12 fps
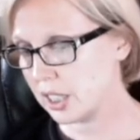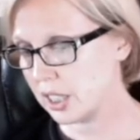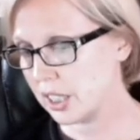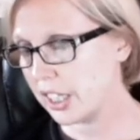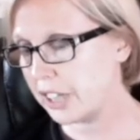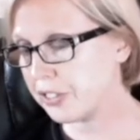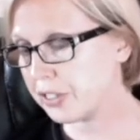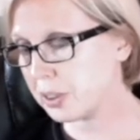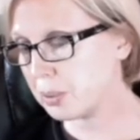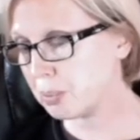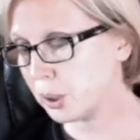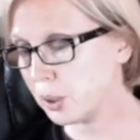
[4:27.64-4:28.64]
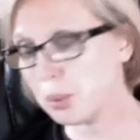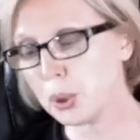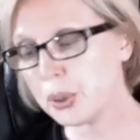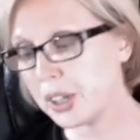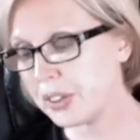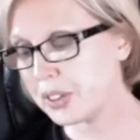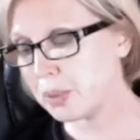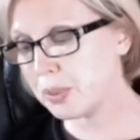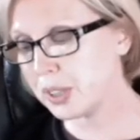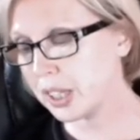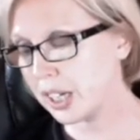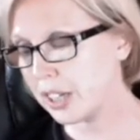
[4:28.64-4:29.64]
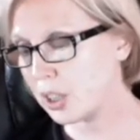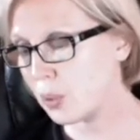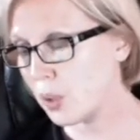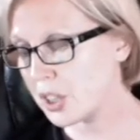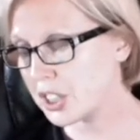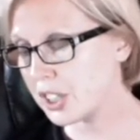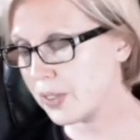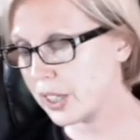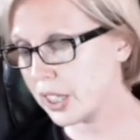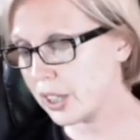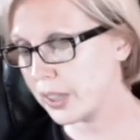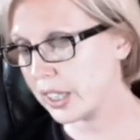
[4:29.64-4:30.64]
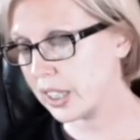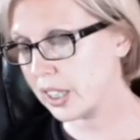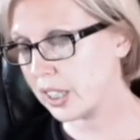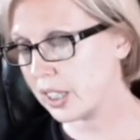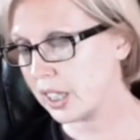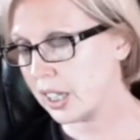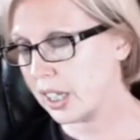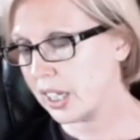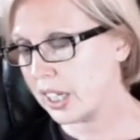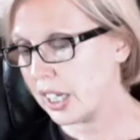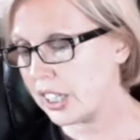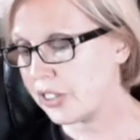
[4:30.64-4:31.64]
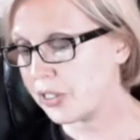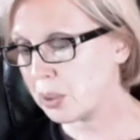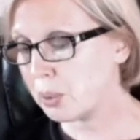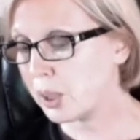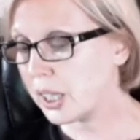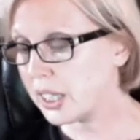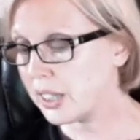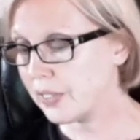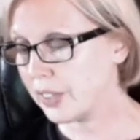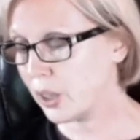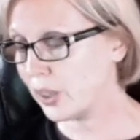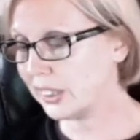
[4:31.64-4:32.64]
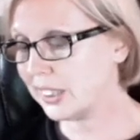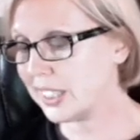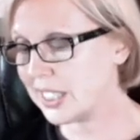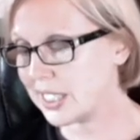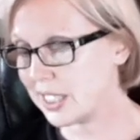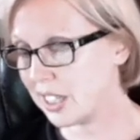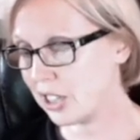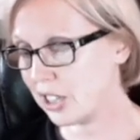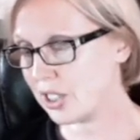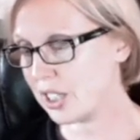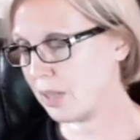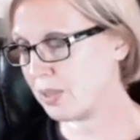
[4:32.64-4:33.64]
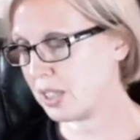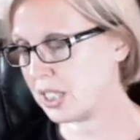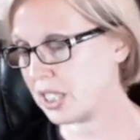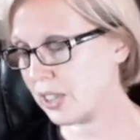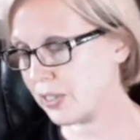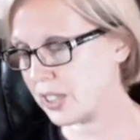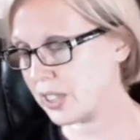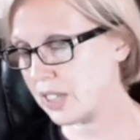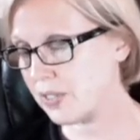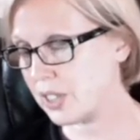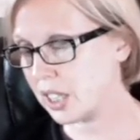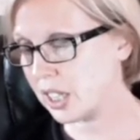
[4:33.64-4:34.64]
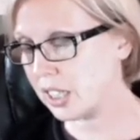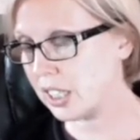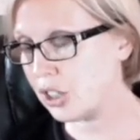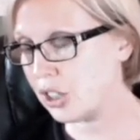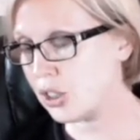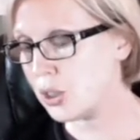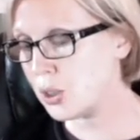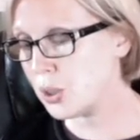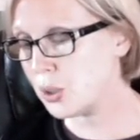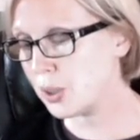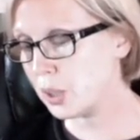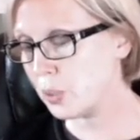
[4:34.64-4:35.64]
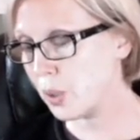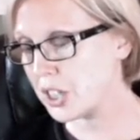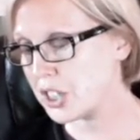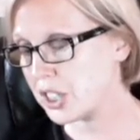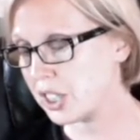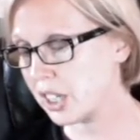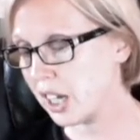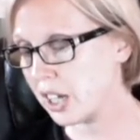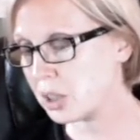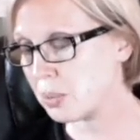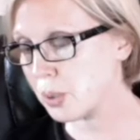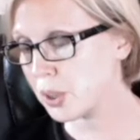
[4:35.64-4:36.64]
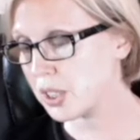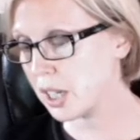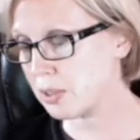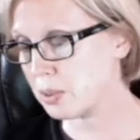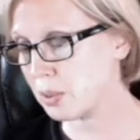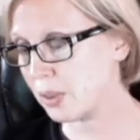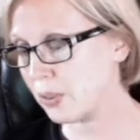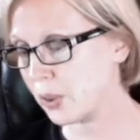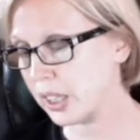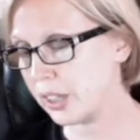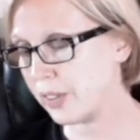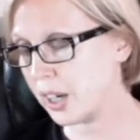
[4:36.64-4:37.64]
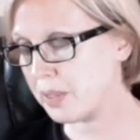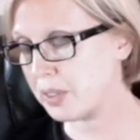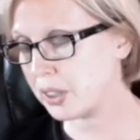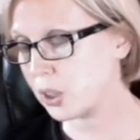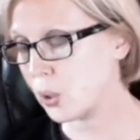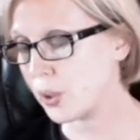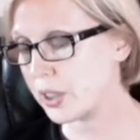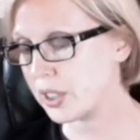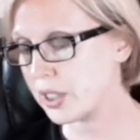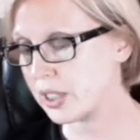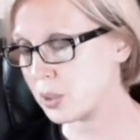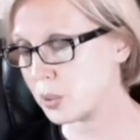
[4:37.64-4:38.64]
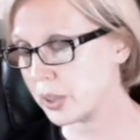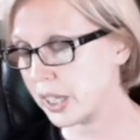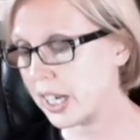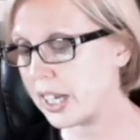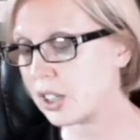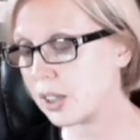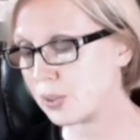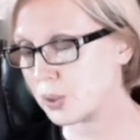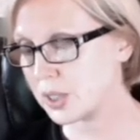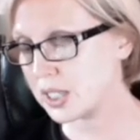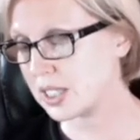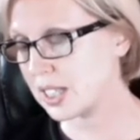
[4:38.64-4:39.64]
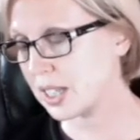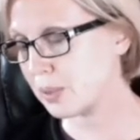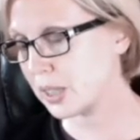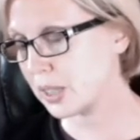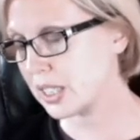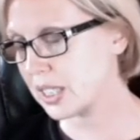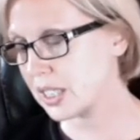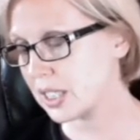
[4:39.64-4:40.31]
He pulled out the communicator and watched the video again. He'd replayed the video at least 100 times since he received it, and he knew he'd watched it 100 more times before he arrived at the coordinates where the handoff was to take place.